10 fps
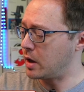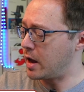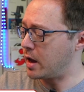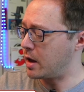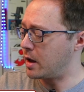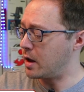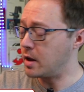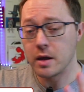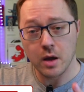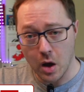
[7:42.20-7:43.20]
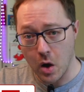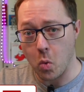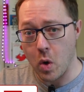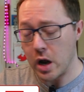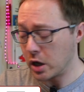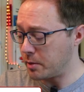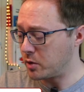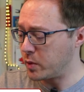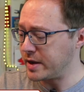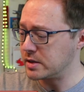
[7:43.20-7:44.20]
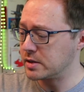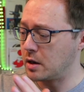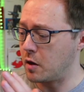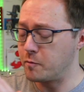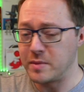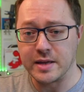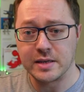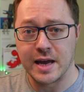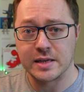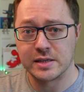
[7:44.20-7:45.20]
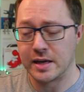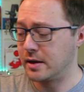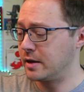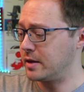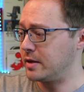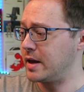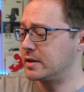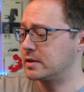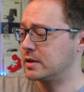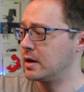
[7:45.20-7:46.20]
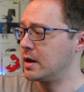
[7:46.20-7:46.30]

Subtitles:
a while, a couple of weeks of me testing this,